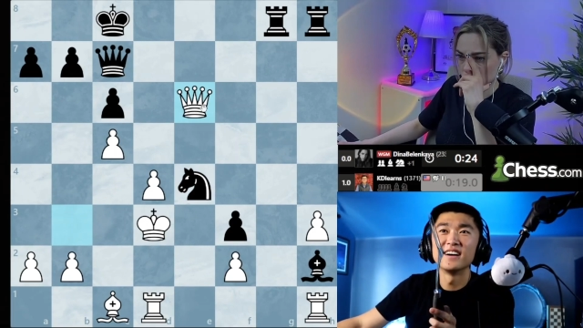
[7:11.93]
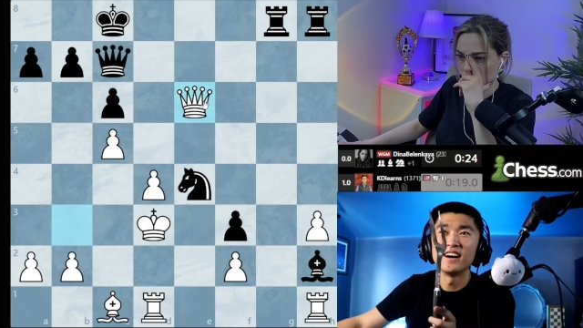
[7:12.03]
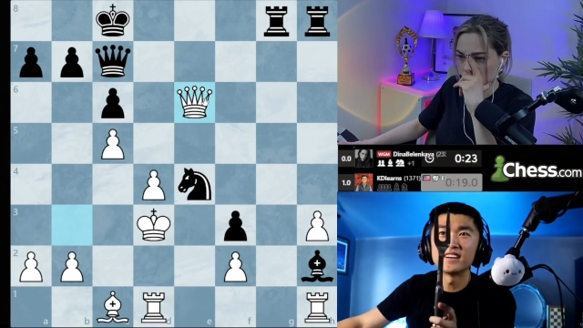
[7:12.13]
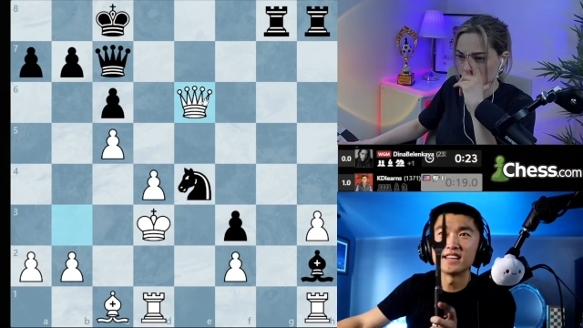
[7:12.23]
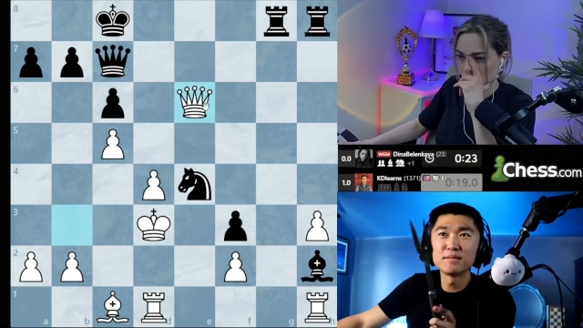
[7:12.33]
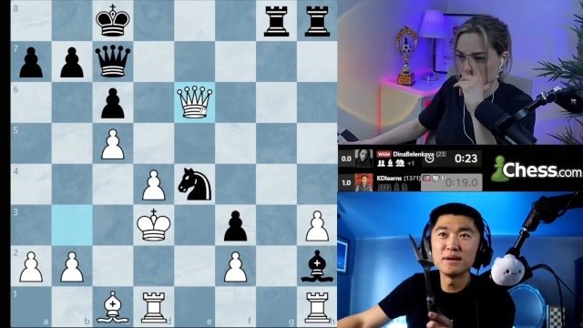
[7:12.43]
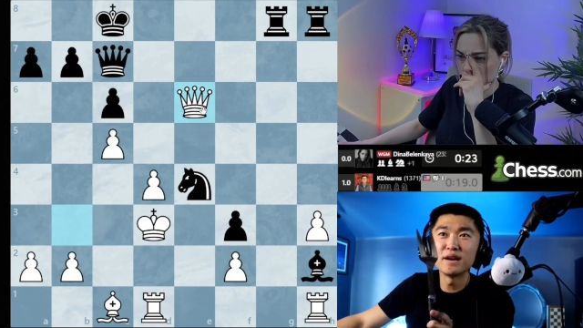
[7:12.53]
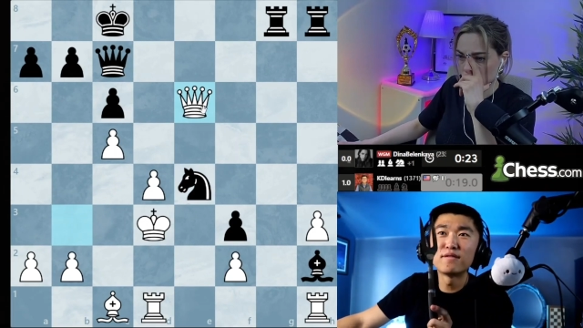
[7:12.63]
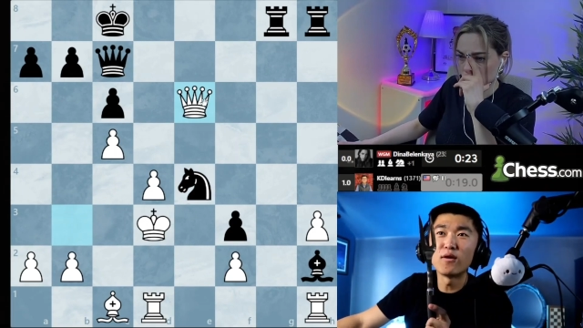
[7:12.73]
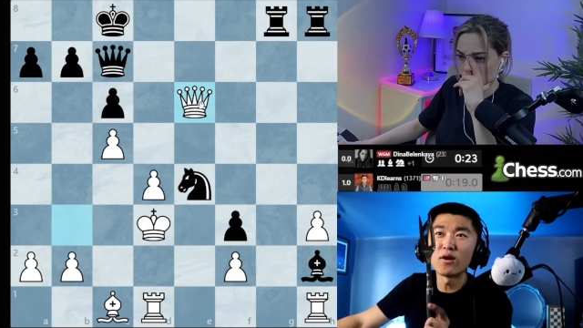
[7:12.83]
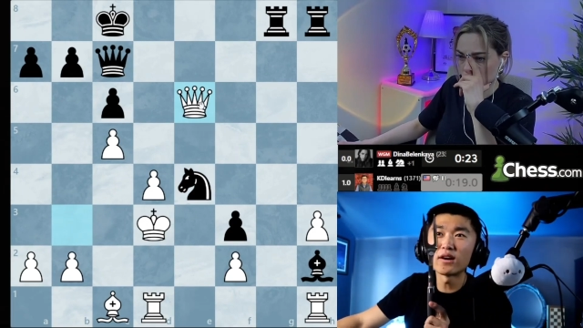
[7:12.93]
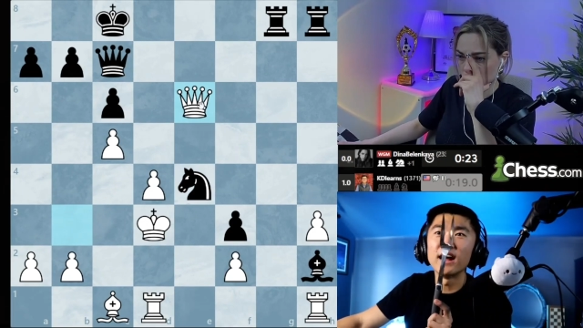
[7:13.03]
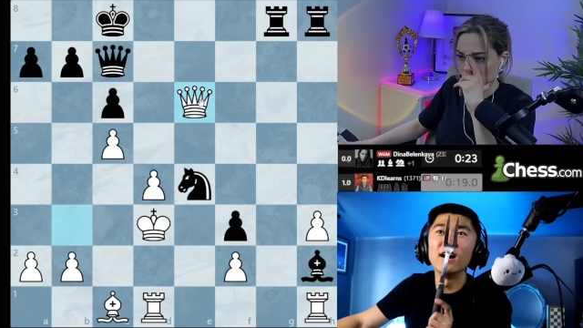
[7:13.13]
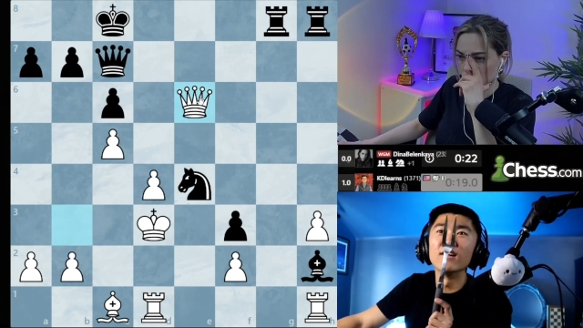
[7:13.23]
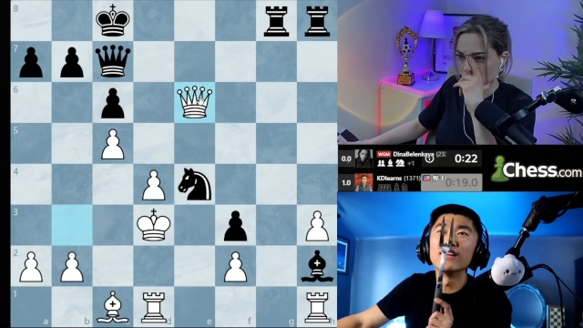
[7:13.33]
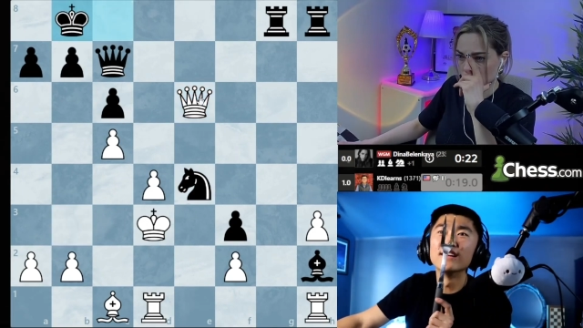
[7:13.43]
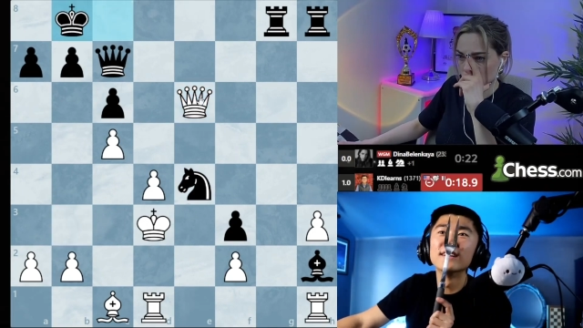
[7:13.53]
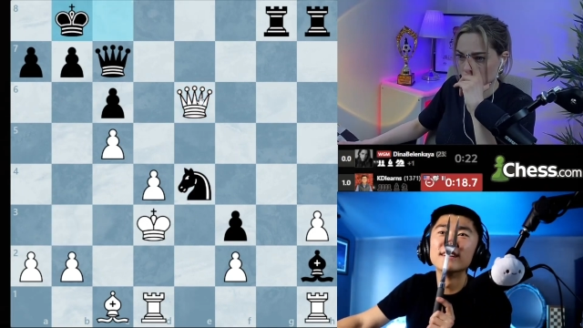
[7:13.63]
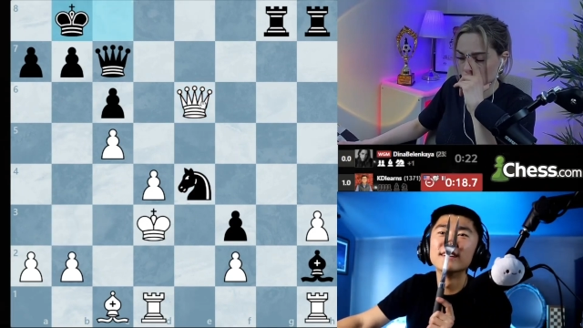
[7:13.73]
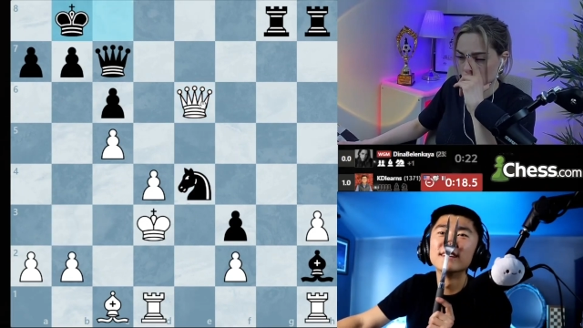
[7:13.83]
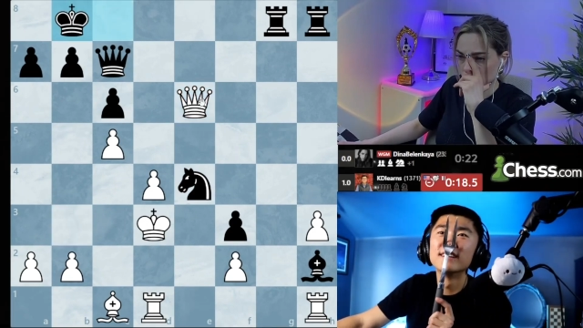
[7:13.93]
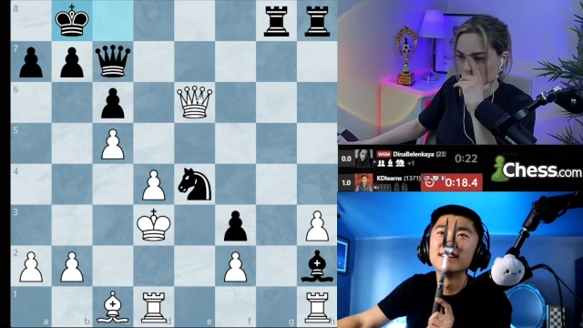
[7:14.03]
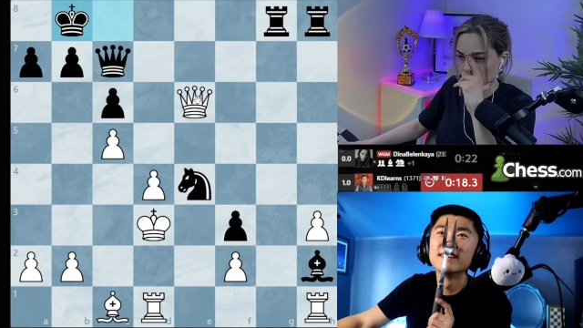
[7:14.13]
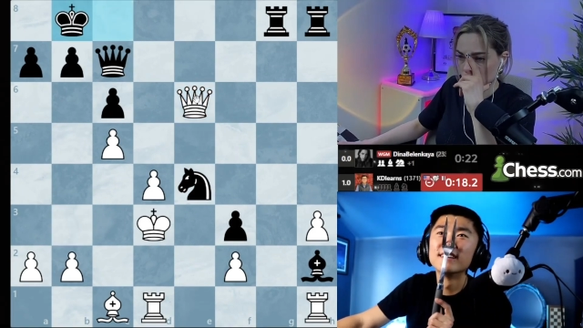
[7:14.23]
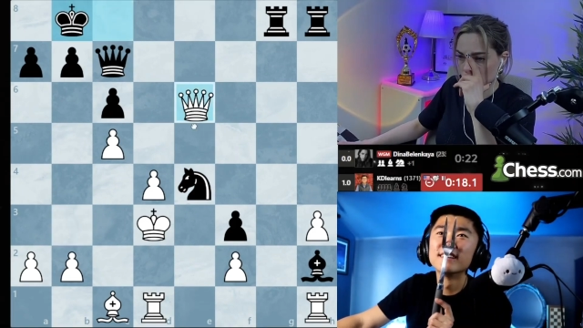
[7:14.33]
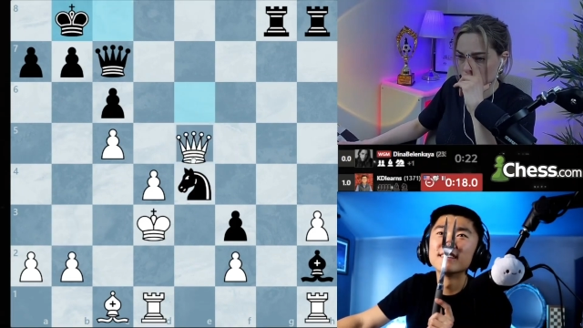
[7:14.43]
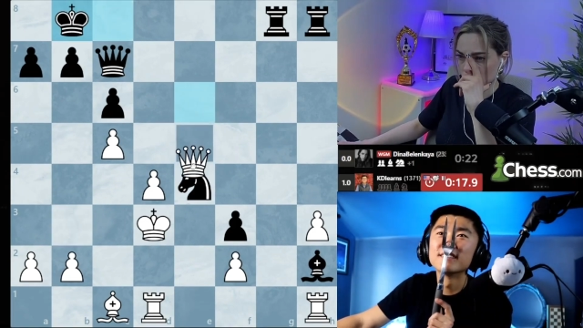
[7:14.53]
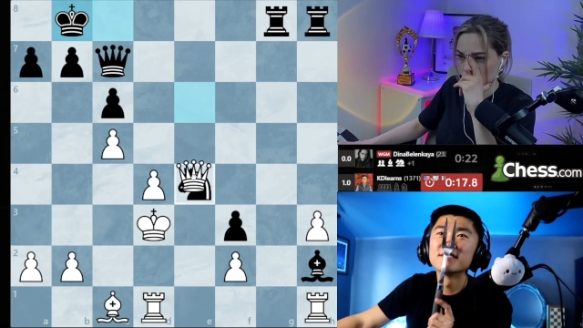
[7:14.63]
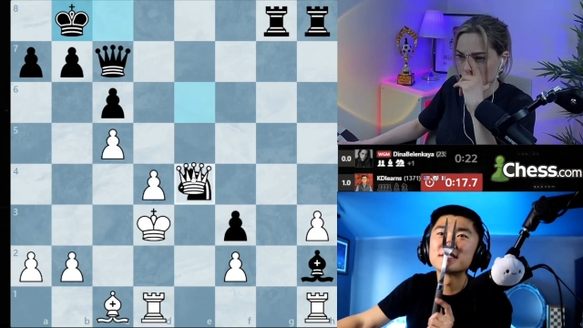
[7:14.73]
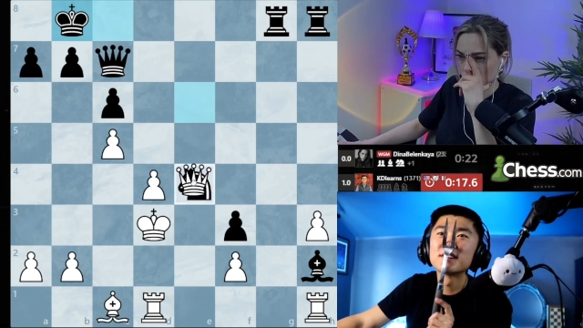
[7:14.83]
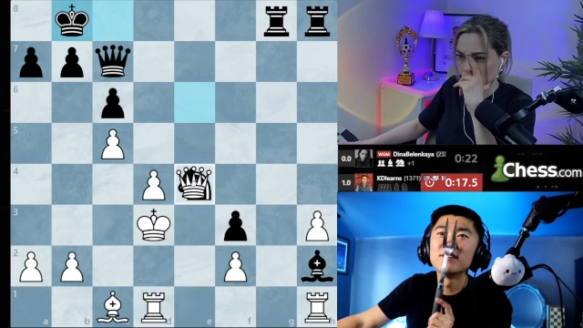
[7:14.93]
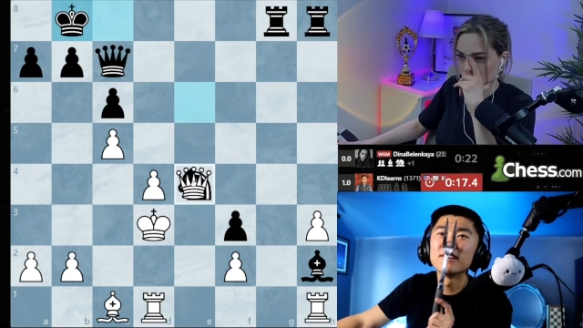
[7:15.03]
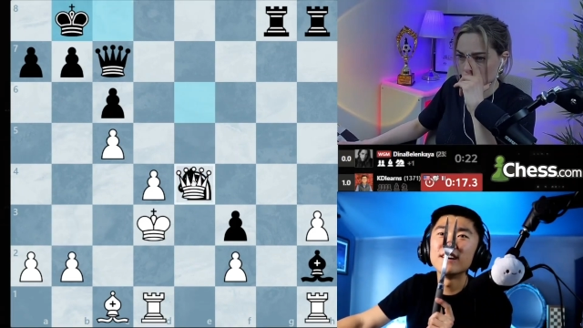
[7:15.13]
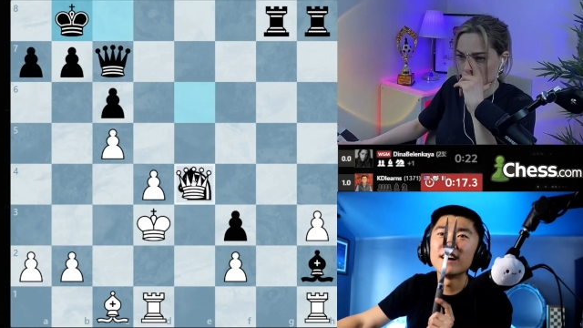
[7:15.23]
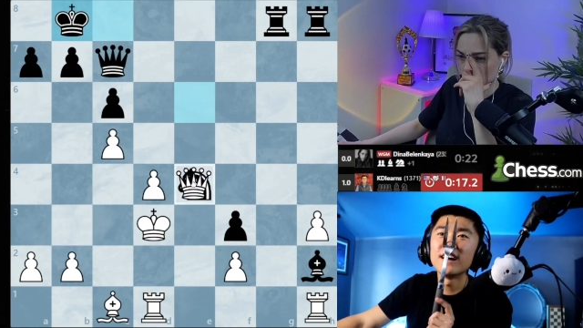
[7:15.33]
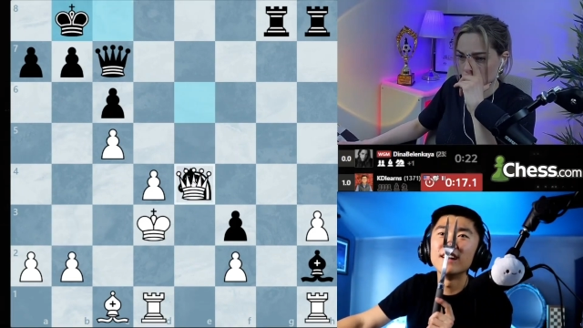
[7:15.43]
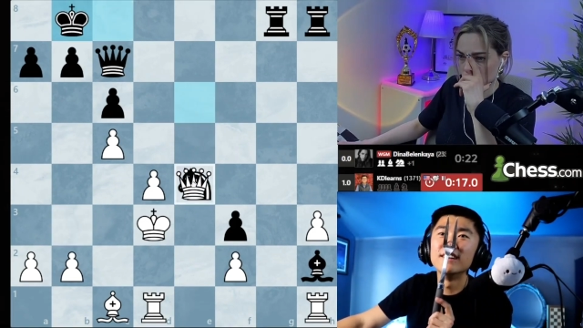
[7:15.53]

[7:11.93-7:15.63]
Speaker 1: I got the big fork out. What's going on?